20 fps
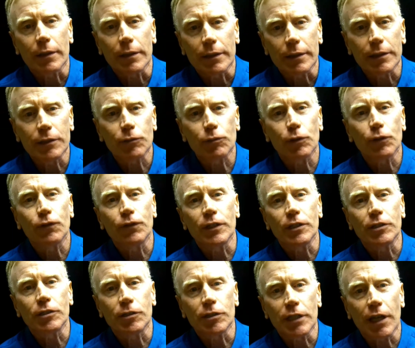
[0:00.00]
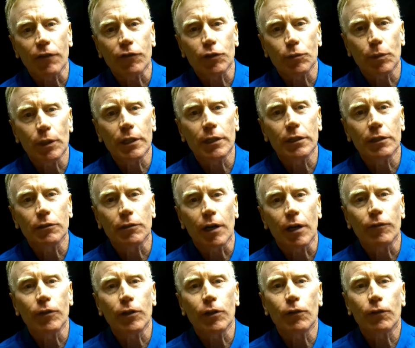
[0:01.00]
This one featured Jeff Schmigel, who I've
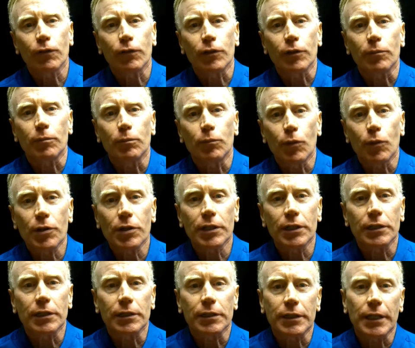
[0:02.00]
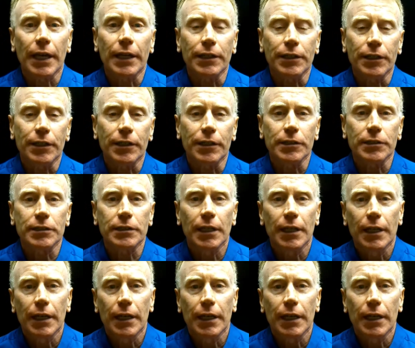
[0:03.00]
known for more than 10 years,